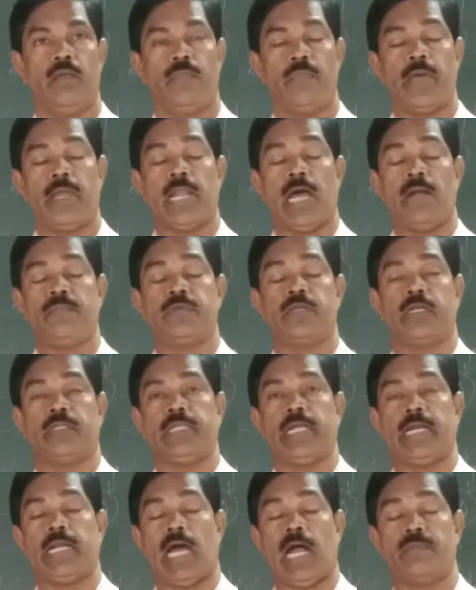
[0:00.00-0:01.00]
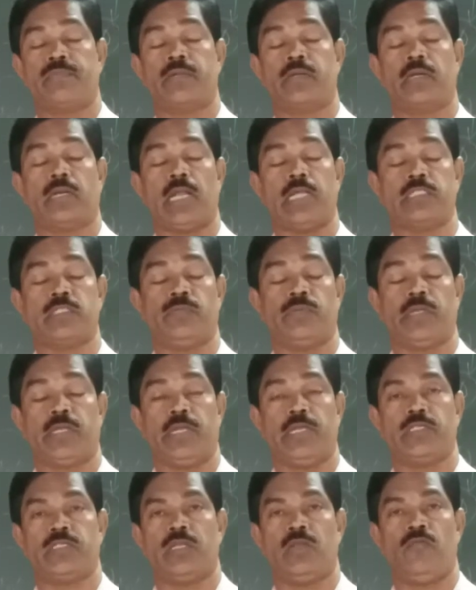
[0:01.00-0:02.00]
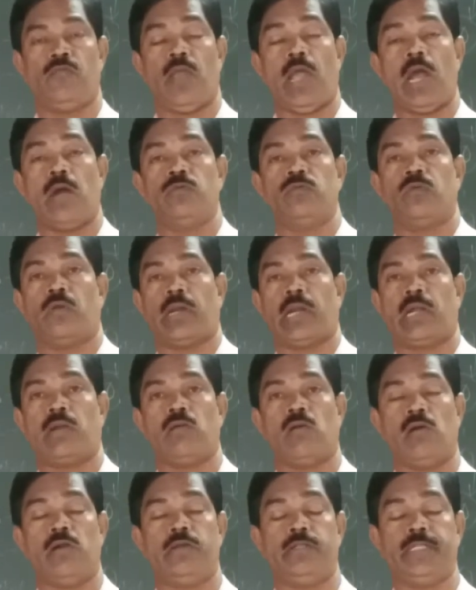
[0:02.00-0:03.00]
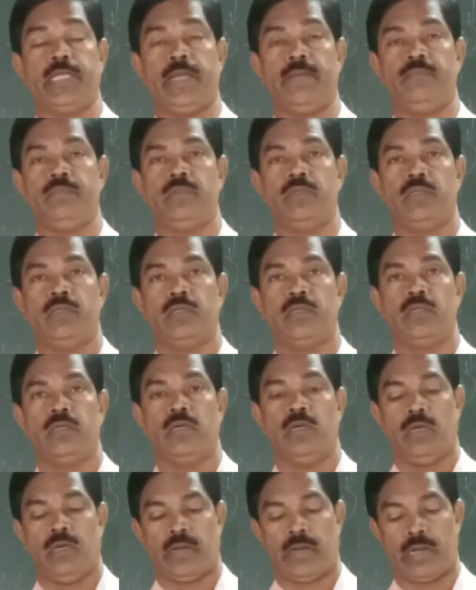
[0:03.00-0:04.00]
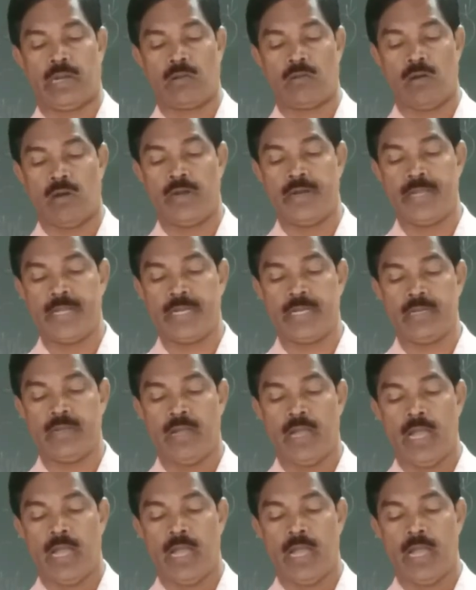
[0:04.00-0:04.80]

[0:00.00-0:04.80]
Then after that, after classification, we have to record them, recording